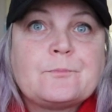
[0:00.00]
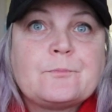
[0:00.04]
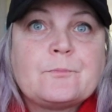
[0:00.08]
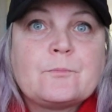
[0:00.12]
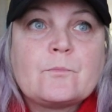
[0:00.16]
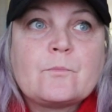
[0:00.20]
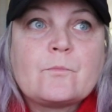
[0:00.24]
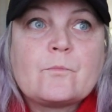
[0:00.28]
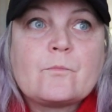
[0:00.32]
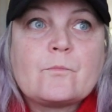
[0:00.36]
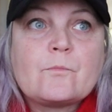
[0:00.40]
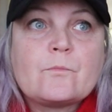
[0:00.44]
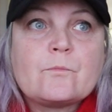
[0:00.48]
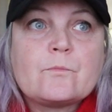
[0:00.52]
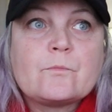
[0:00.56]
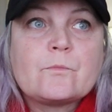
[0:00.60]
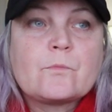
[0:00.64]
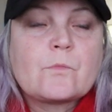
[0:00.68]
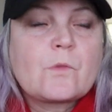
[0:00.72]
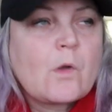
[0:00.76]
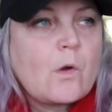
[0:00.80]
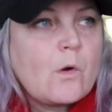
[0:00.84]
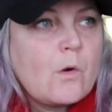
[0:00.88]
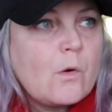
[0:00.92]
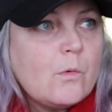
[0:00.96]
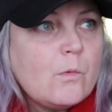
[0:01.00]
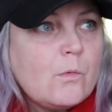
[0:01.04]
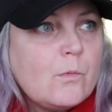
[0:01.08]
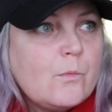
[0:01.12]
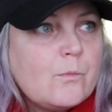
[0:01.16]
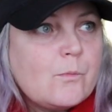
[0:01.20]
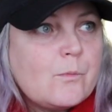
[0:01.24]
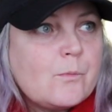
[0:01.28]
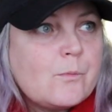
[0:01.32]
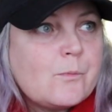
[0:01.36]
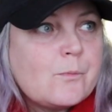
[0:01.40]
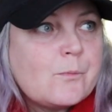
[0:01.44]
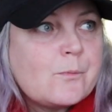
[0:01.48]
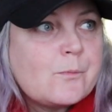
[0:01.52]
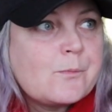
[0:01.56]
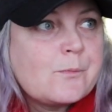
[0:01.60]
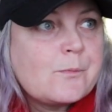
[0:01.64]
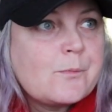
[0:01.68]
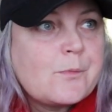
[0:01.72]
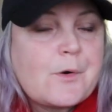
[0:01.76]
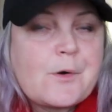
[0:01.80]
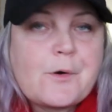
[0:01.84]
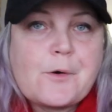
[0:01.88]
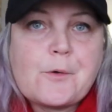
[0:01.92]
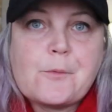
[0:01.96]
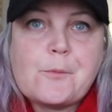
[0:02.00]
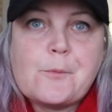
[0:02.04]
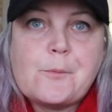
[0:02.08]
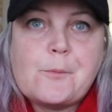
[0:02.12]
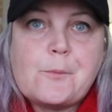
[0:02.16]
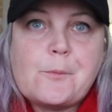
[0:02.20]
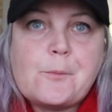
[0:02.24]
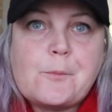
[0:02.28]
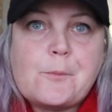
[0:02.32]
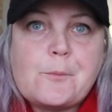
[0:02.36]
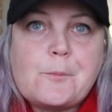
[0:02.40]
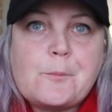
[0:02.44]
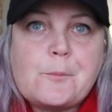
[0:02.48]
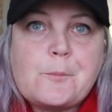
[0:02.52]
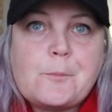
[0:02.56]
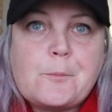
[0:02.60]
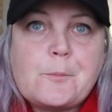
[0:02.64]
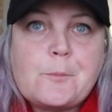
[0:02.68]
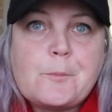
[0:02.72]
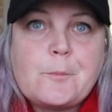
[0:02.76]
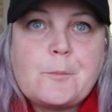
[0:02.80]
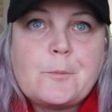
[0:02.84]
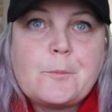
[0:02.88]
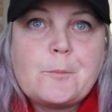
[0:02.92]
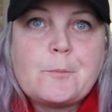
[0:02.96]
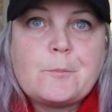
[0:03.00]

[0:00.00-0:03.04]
(silence)